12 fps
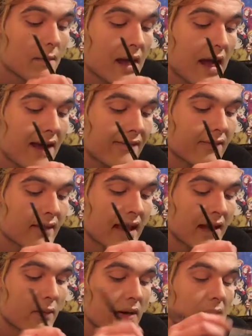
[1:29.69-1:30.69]
But half,
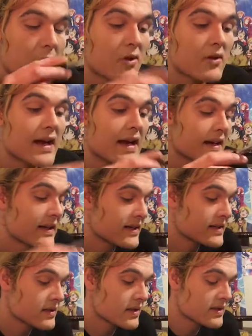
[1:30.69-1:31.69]
like, when I'm creating
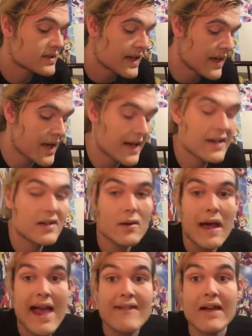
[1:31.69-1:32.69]
these looks, I kind of
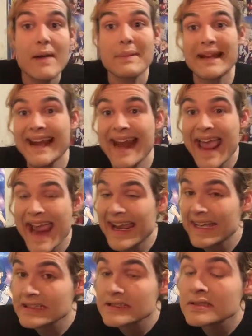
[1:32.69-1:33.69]
don't have a
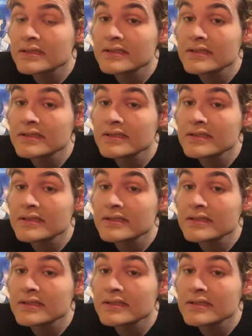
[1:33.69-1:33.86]
plan.